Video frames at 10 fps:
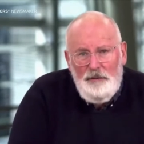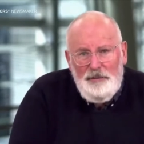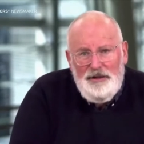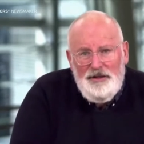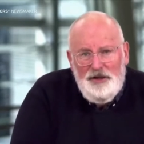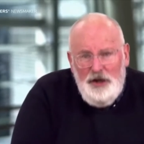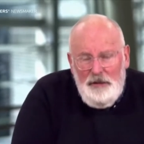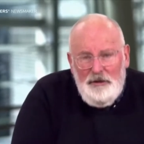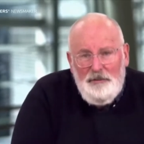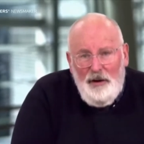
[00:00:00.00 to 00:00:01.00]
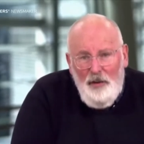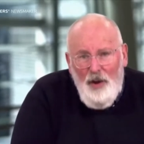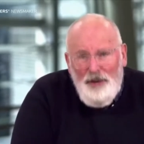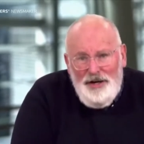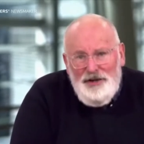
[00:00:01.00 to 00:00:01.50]
will be determined by
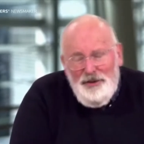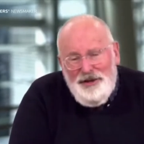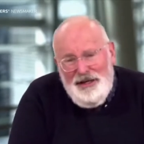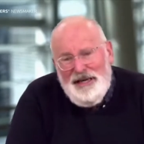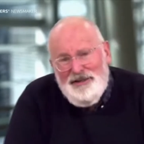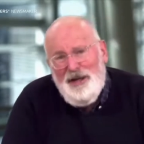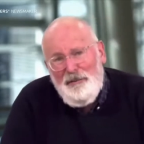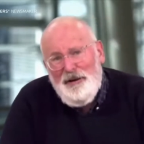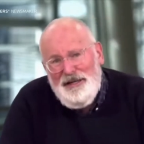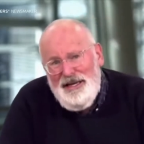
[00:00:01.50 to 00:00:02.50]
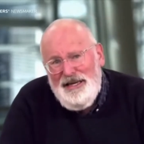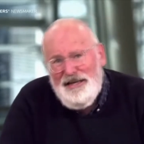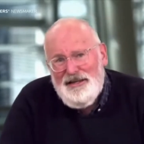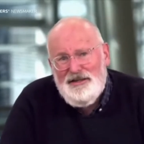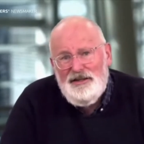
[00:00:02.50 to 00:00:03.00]
what we do in the next couple of
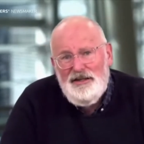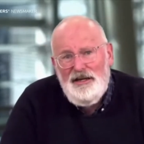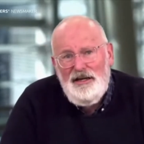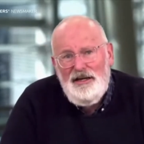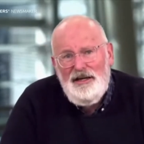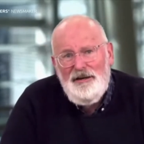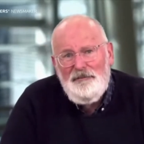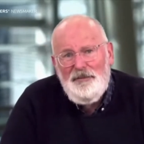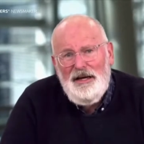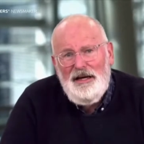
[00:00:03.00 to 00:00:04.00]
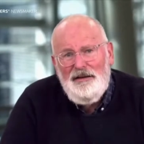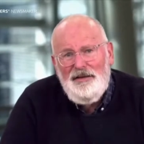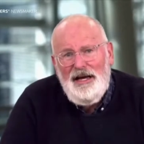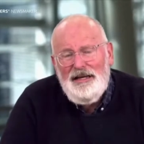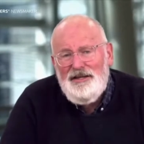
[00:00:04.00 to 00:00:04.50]
years. Yeah.
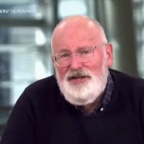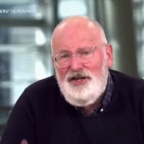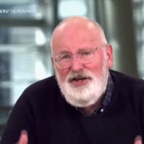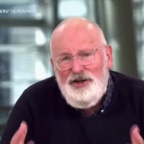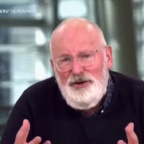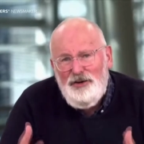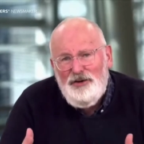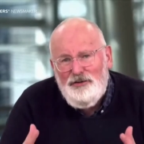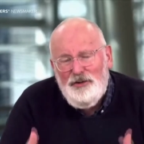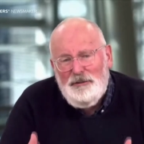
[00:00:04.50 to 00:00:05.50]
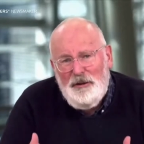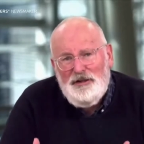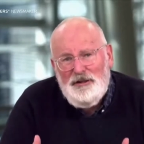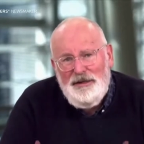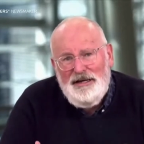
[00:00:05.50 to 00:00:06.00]
And that is huge
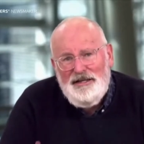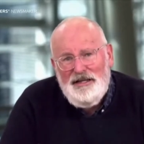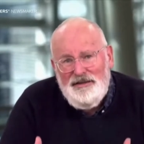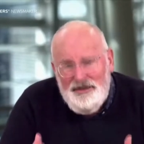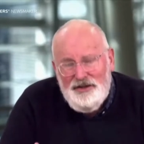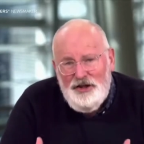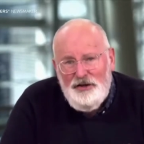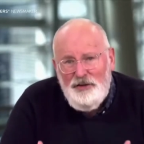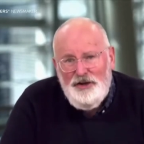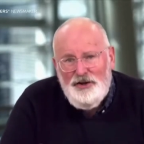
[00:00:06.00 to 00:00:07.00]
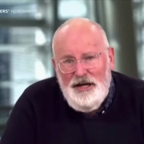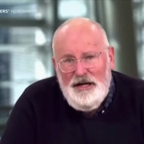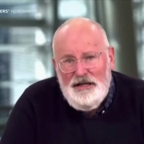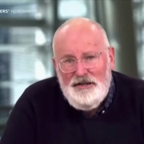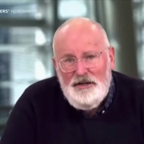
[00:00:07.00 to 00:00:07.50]
responsibility this generation
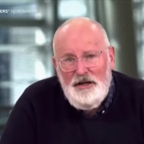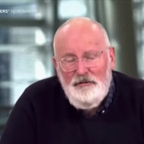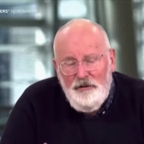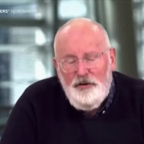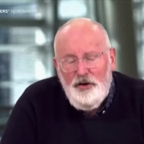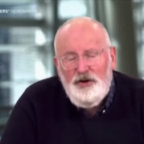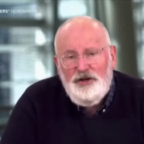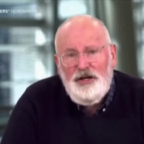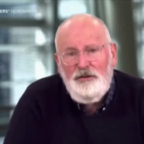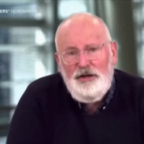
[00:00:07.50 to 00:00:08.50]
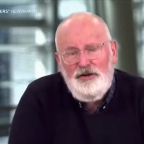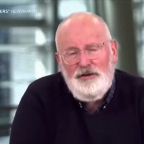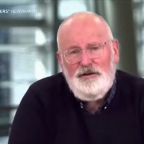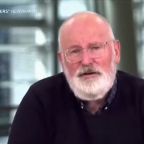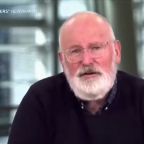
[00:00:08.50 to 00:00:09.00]
has for future
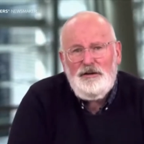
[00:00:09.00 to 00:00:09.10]
generations.